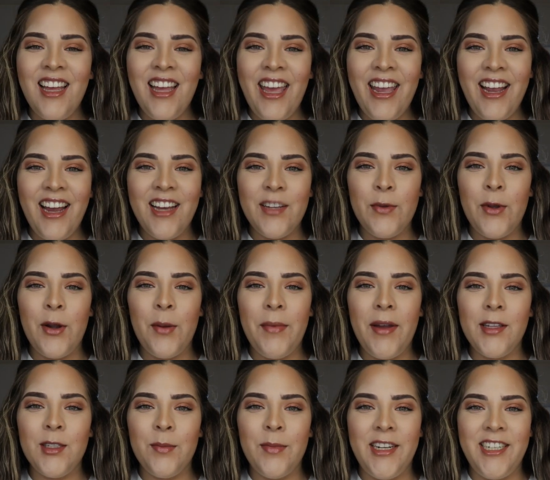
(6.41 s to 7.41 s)
Hey guys, welcome
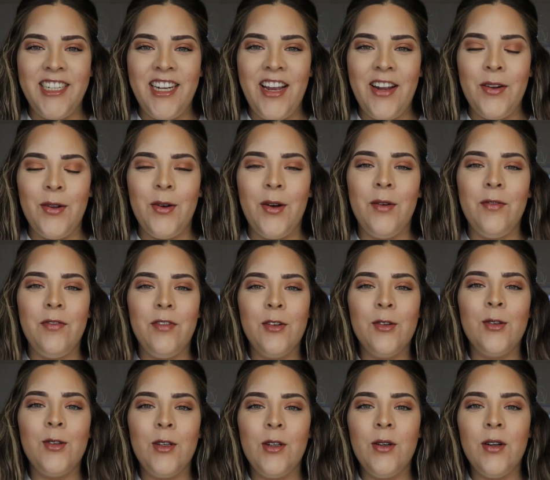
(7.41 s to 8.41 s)
back to my channel. It
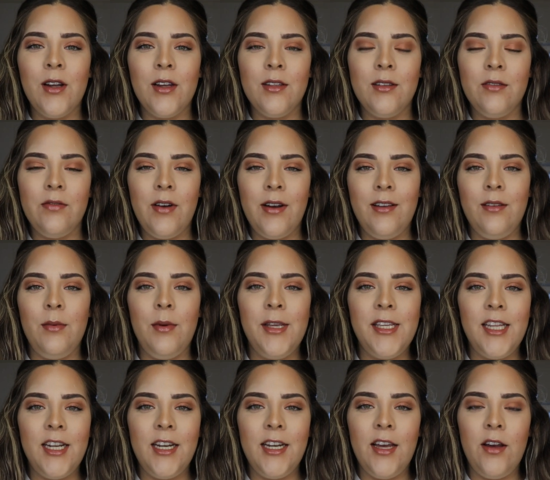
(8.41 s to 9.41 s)
feels so good to finally be
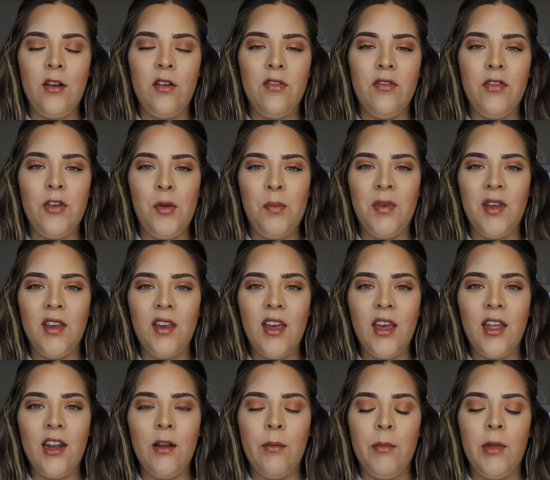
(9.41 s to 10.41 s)
sitting down and filming
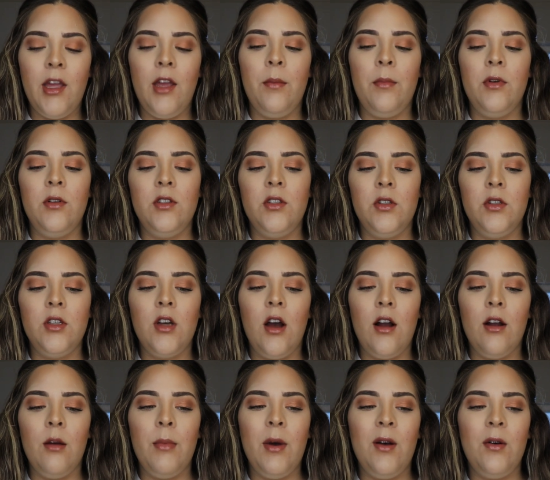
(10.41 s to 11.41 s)
again and being able to
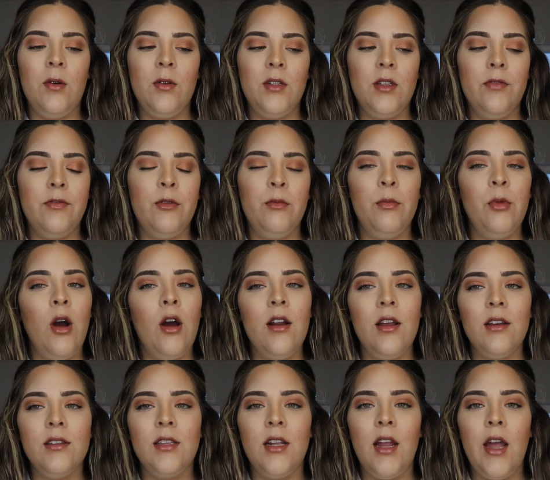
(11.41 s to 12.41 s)
talk about different
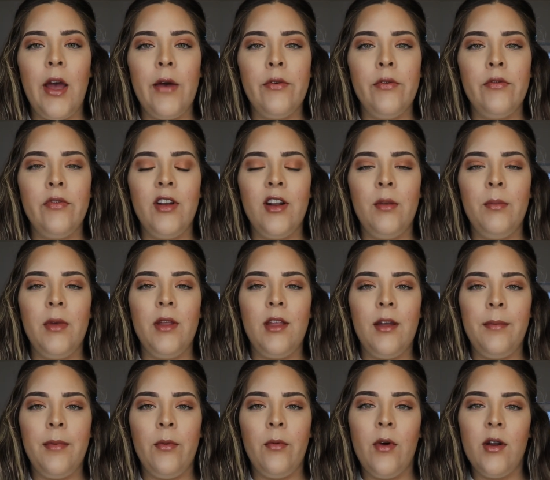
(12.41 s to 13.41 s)
products that I have in front of me
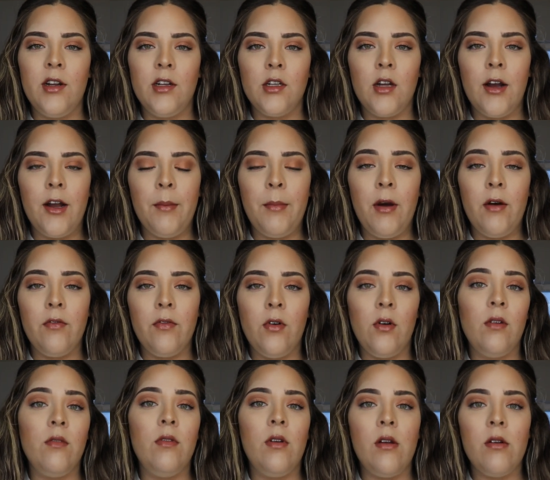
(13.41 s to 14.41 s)
that I've been wanting to talk about
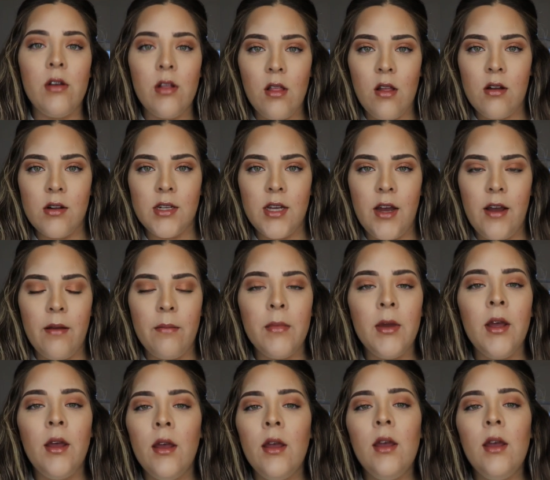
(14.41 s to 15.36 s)
for a very long time.